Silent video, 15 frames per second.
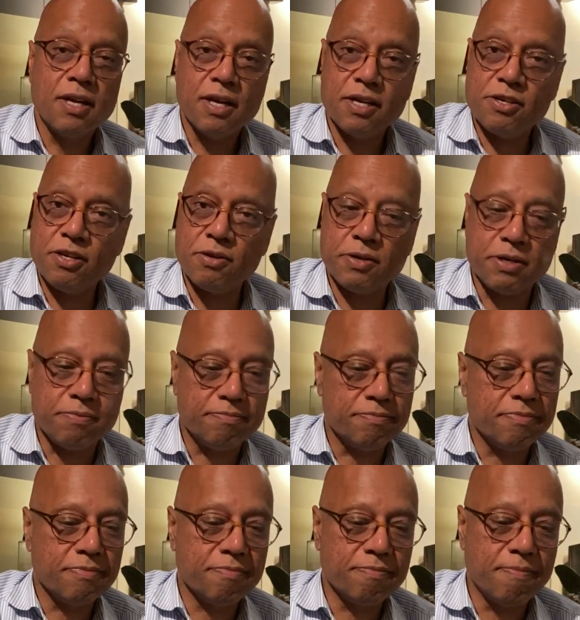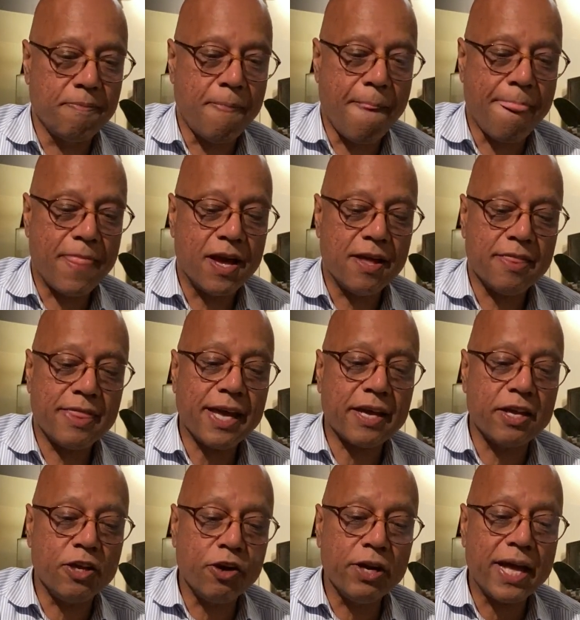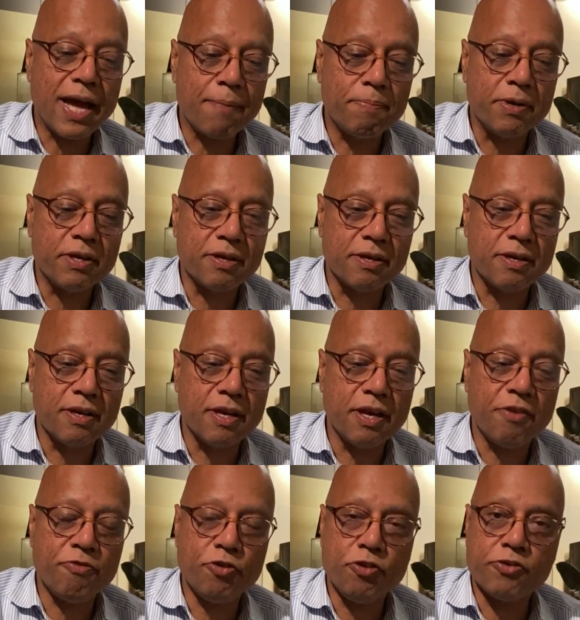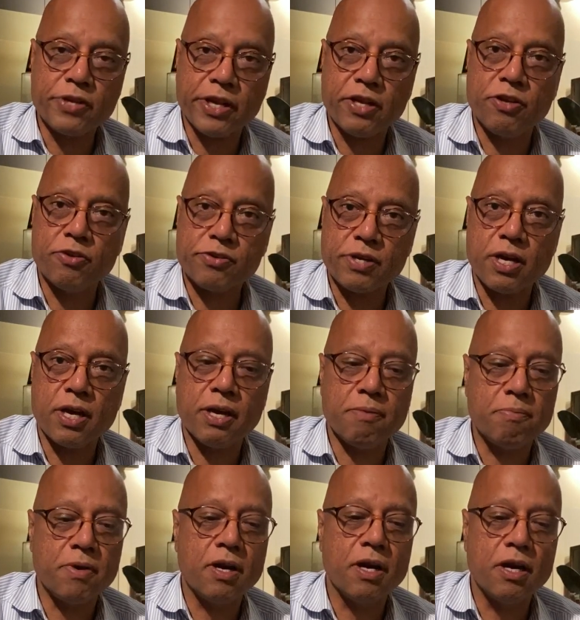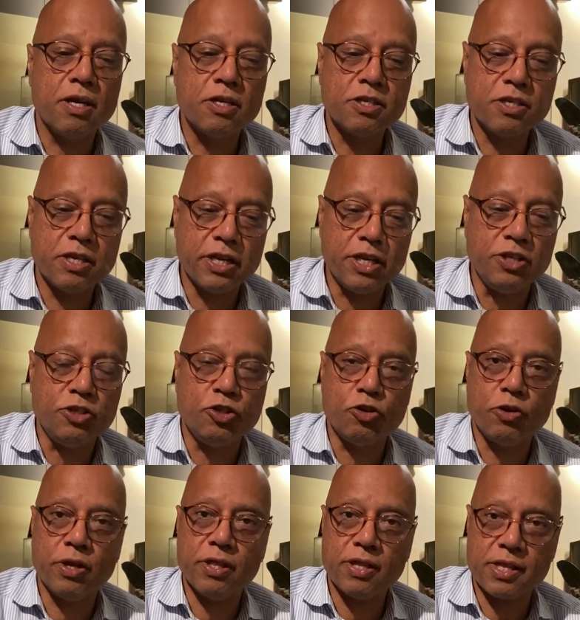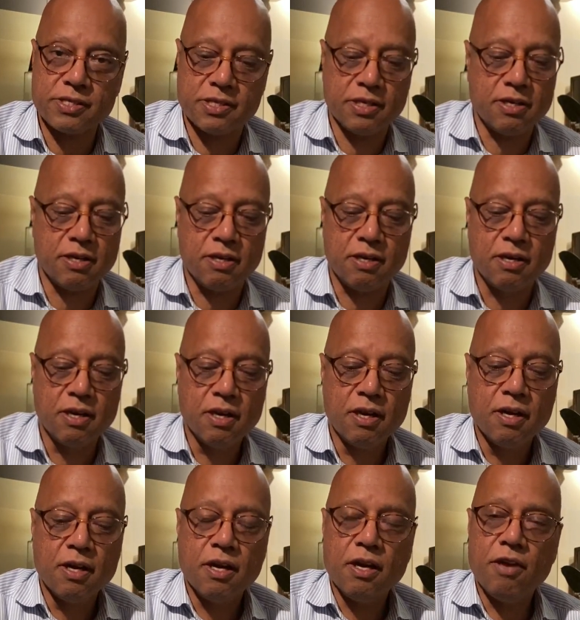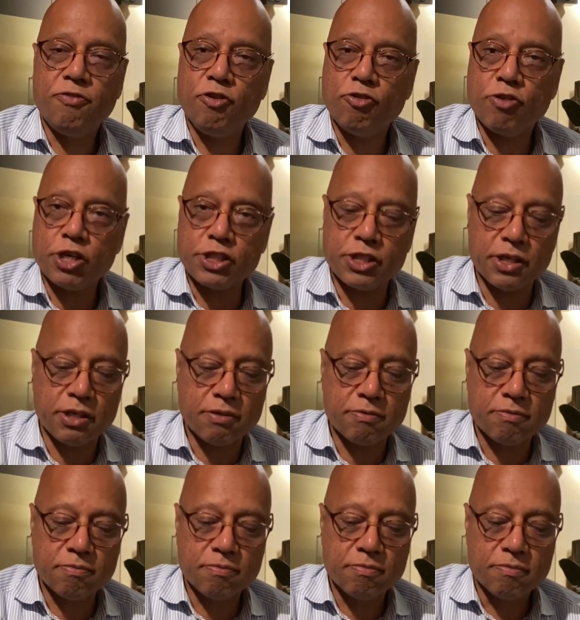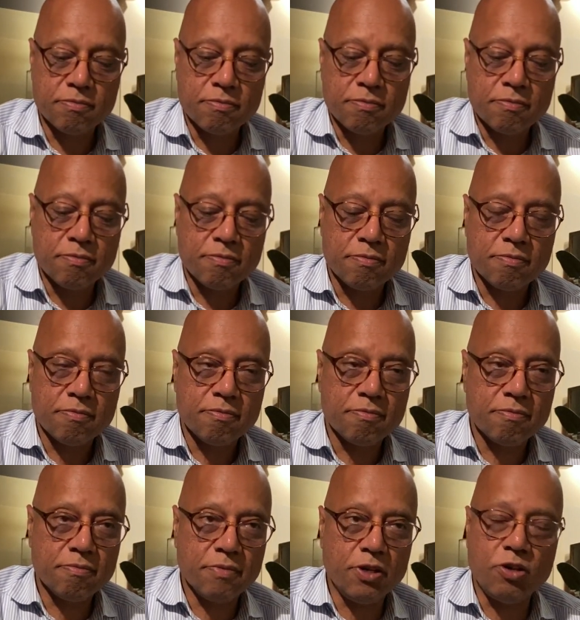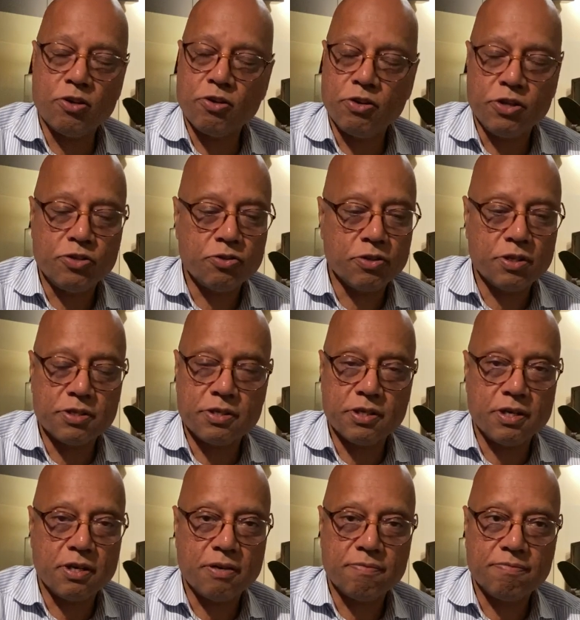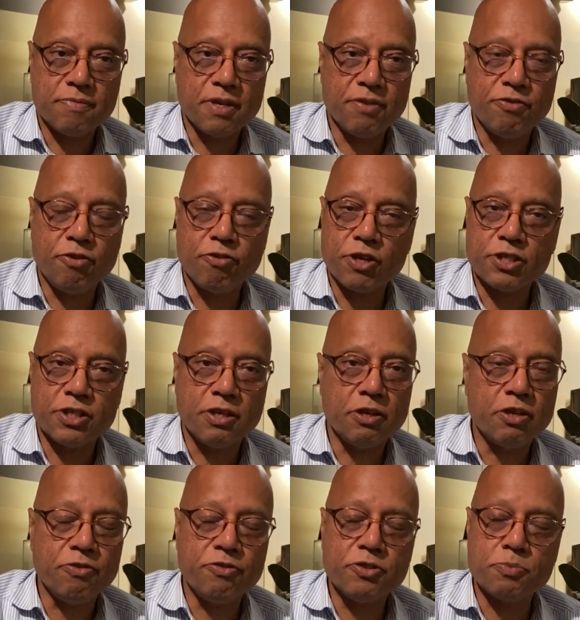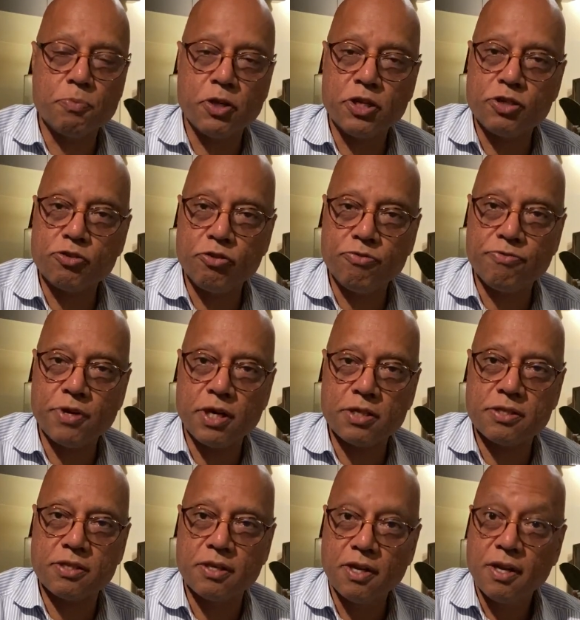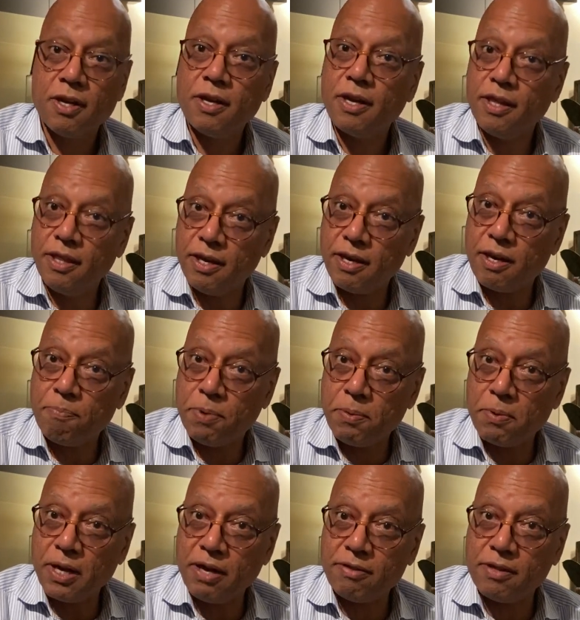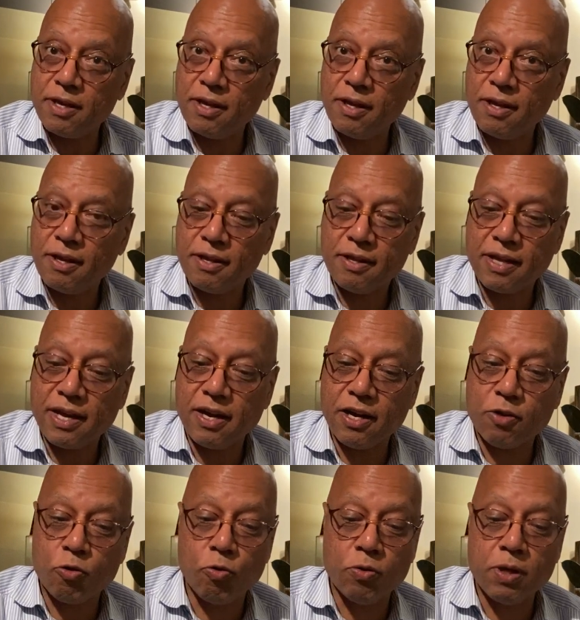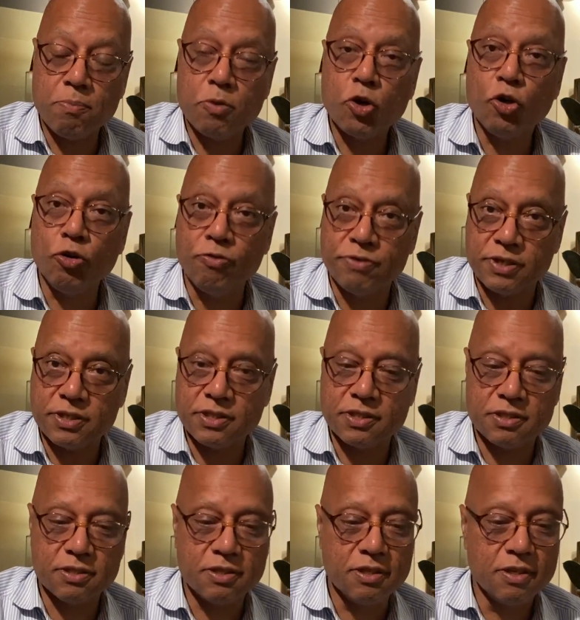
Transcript: Do you know what? That can only happen if you take your time enjoying that cigar. If you rush it, you're not going to enjoy the cigar. If you rush it, if you smoke it too fast, and there are people out there that I call them hoovers.